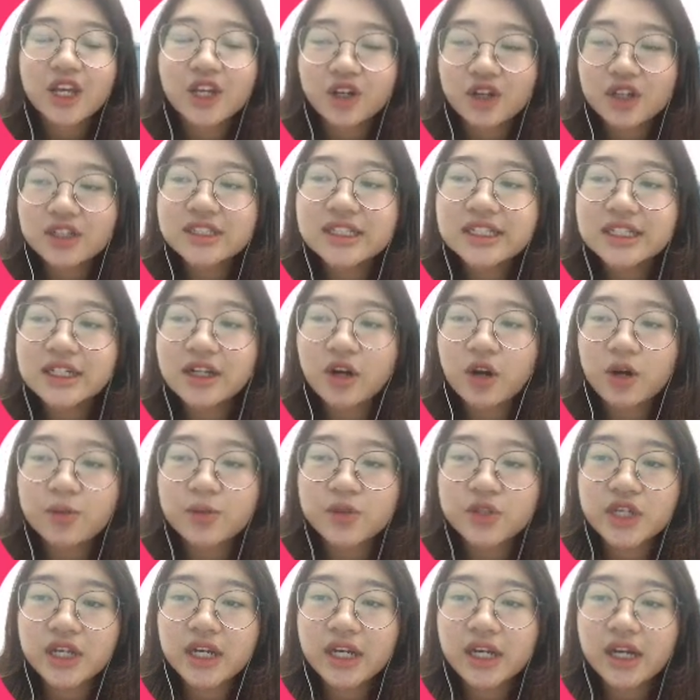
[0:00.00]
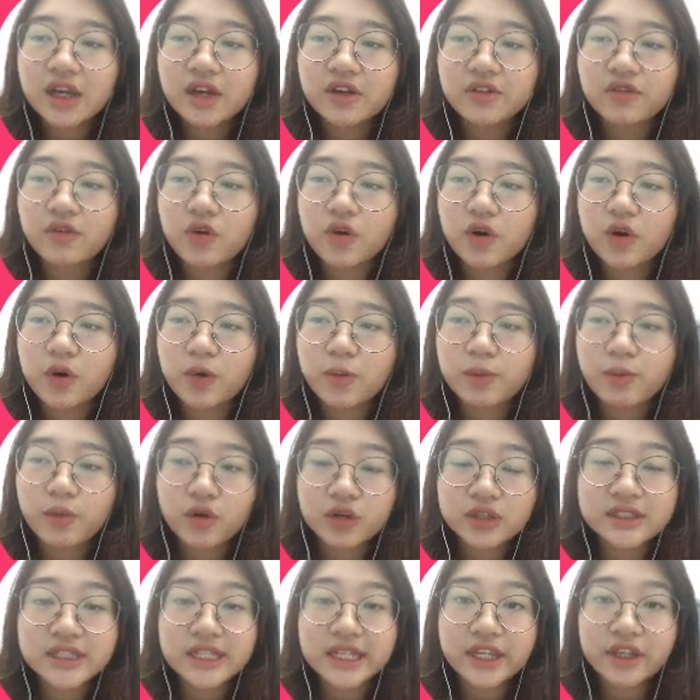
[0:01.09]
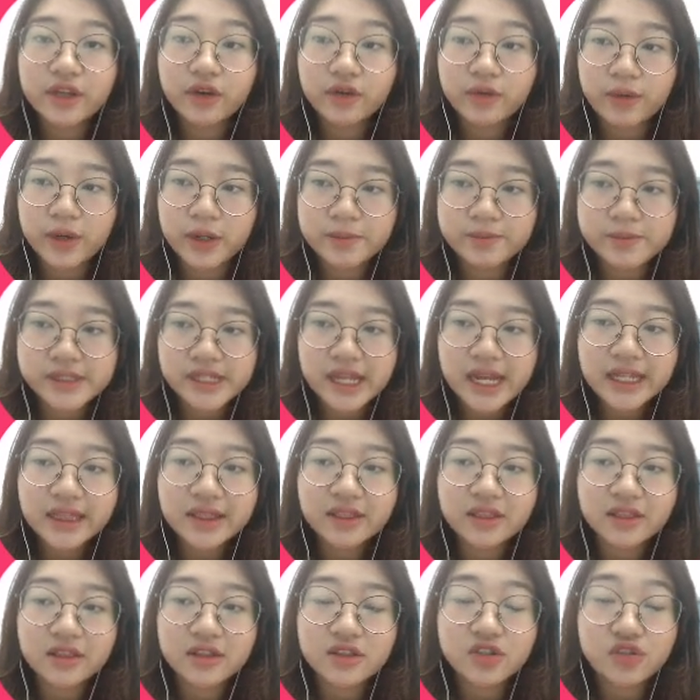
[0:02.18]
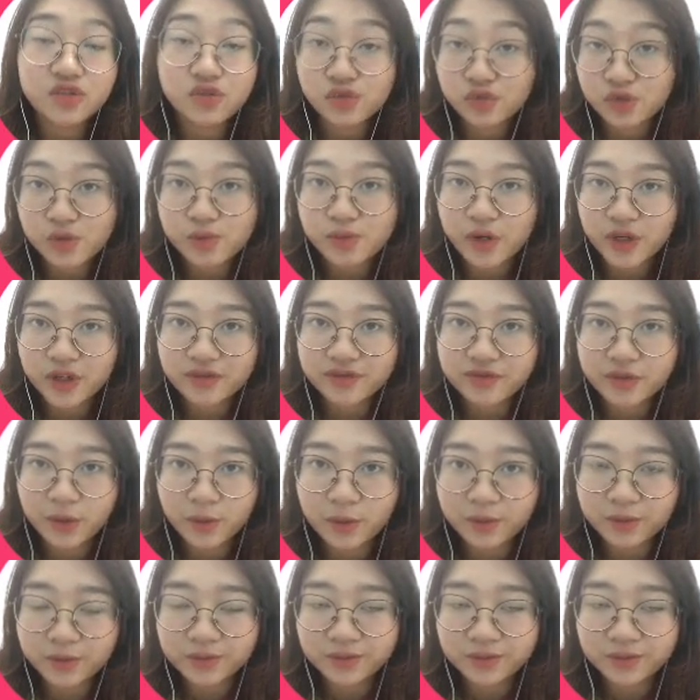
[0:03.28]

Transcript: Consider option for porting your website to smartphone.